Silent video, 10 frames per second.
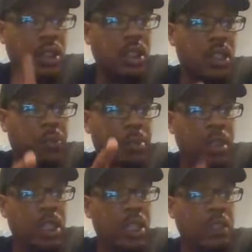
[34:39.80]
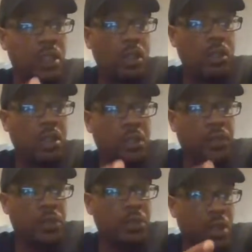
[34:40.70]
preconceived beliefs,
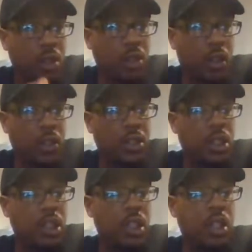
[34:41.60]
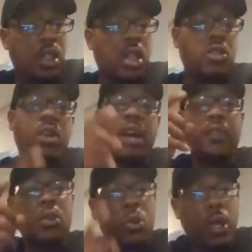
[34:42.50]
notions, views, and thoughts, and you have
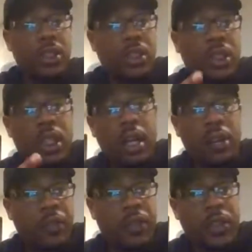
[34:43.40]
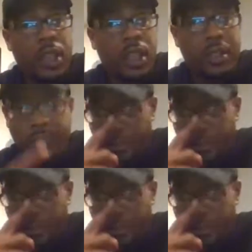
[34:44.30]
to question everything.